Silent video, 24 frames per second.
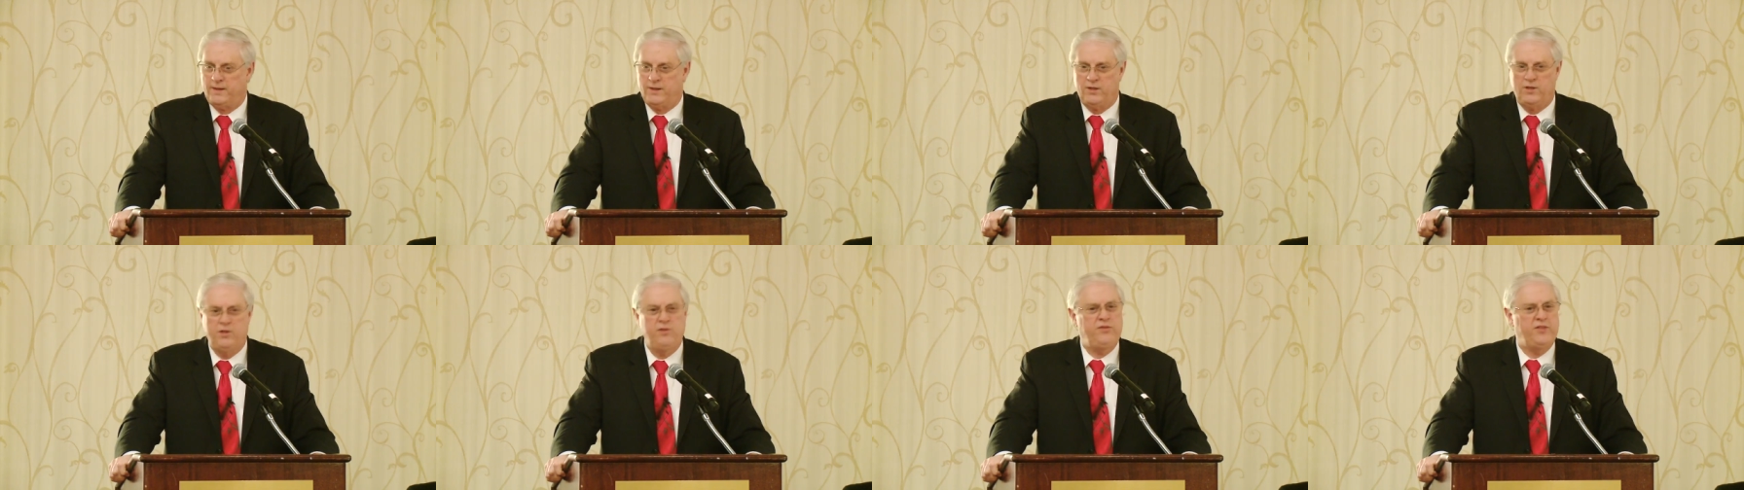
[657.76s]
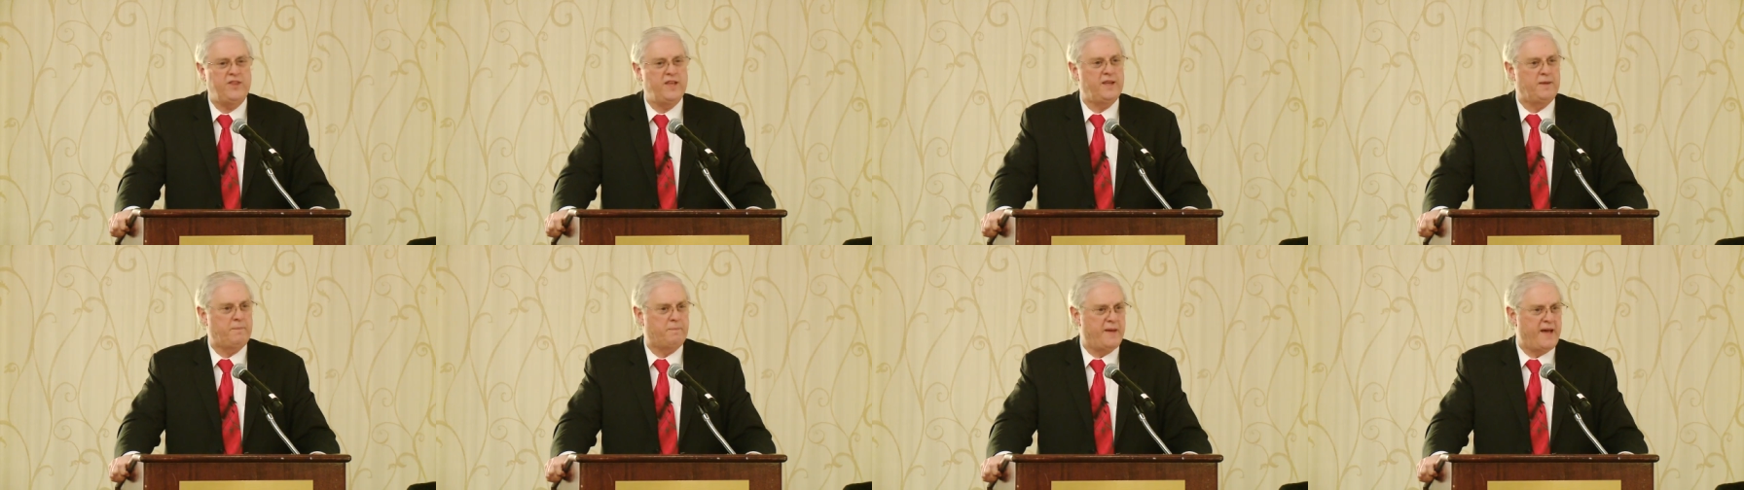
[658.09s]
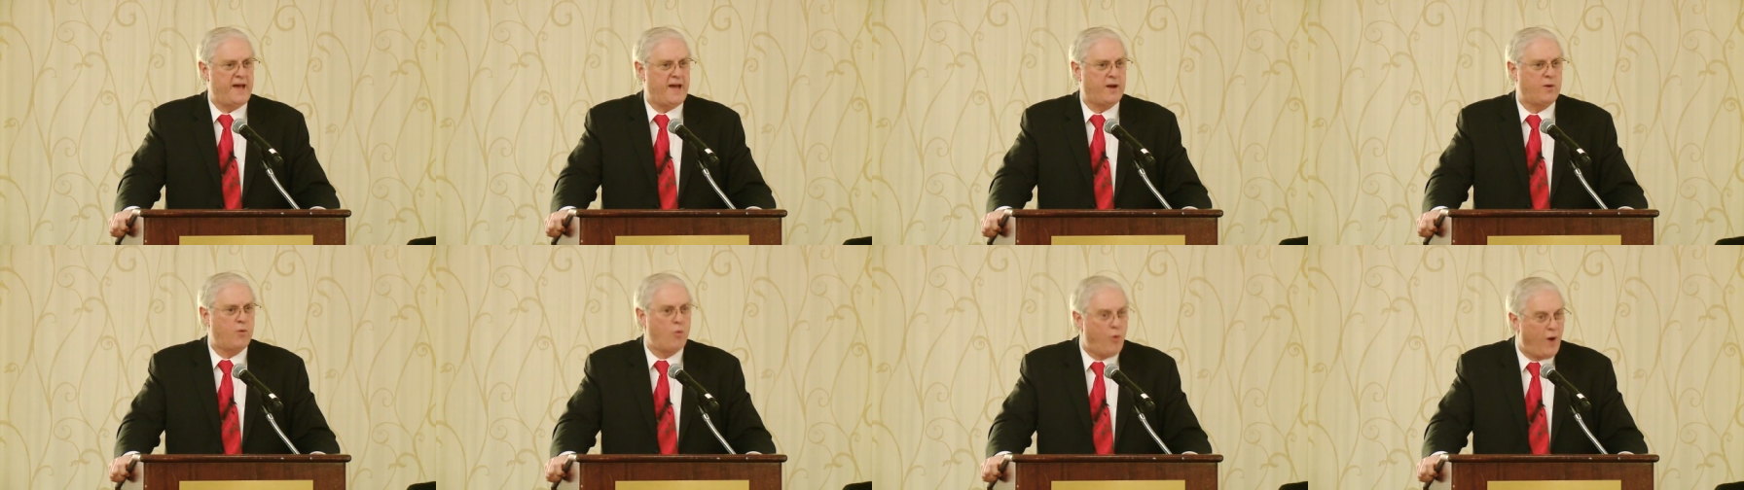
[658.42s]
You think
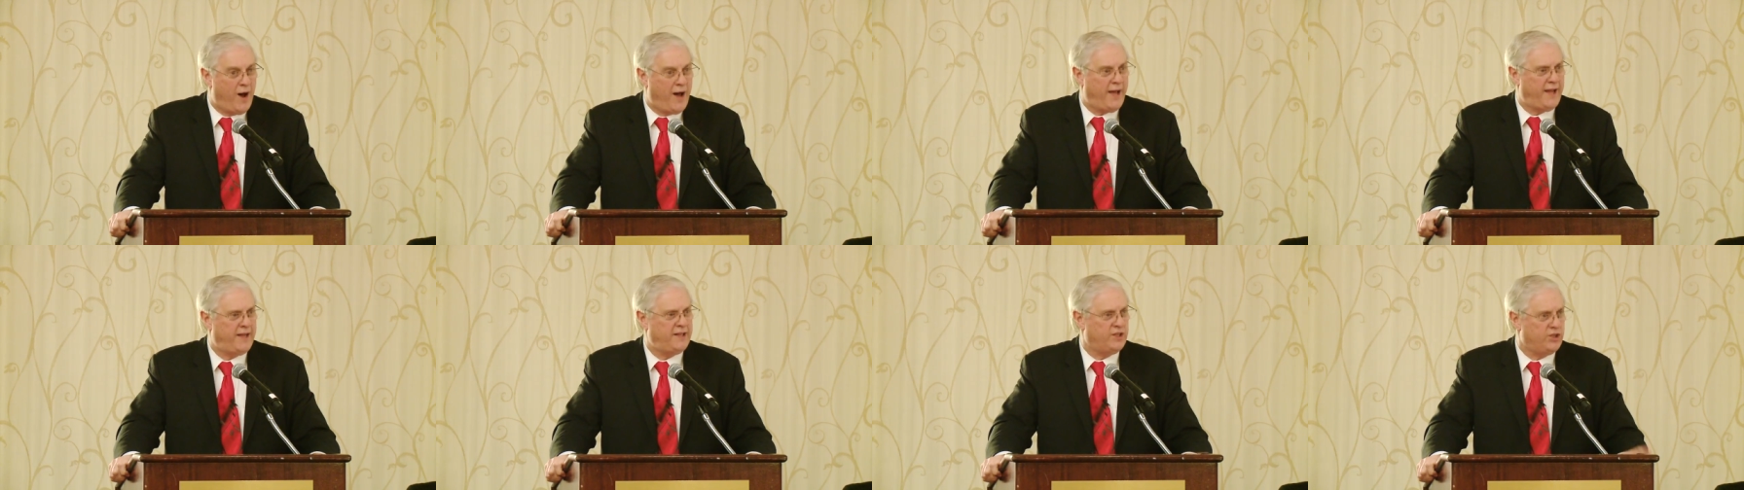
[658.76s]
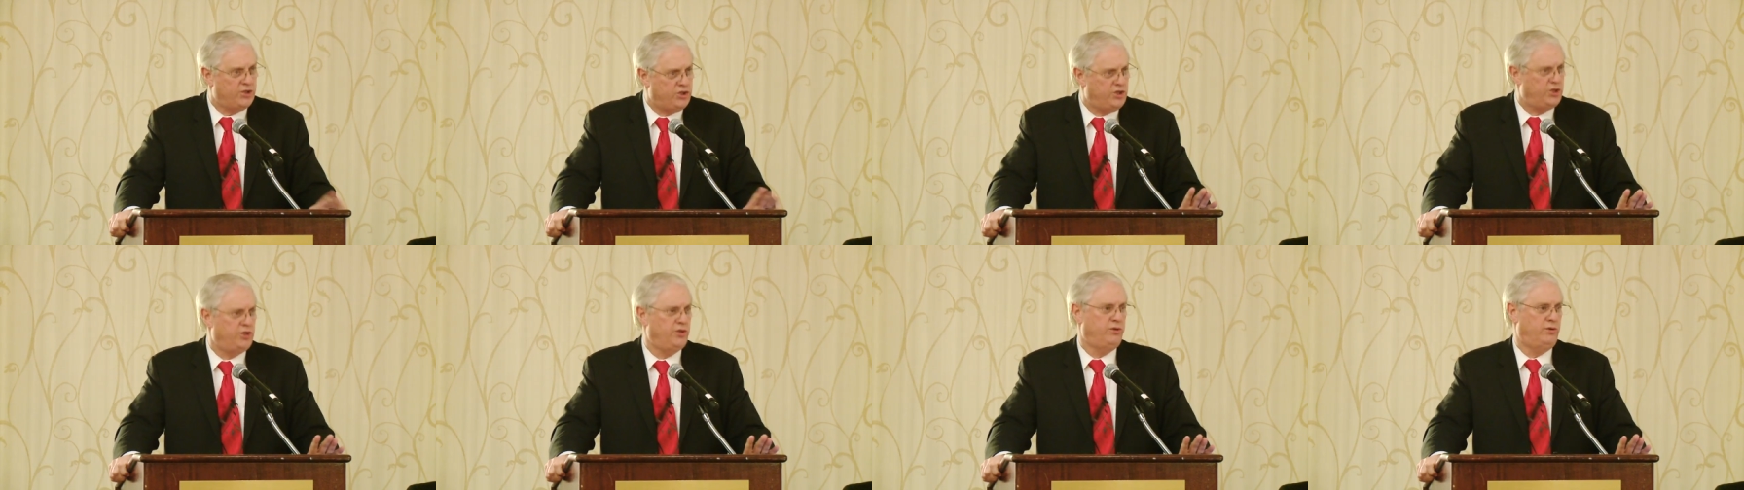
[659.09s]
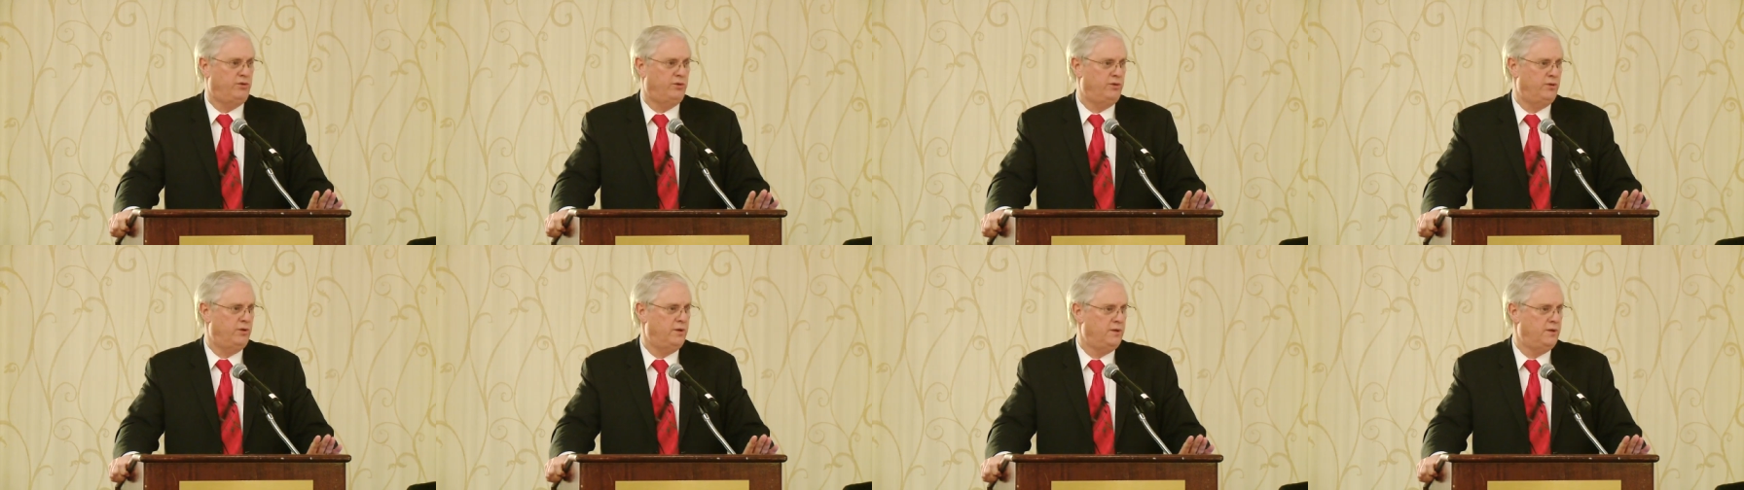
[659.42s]
back, why did you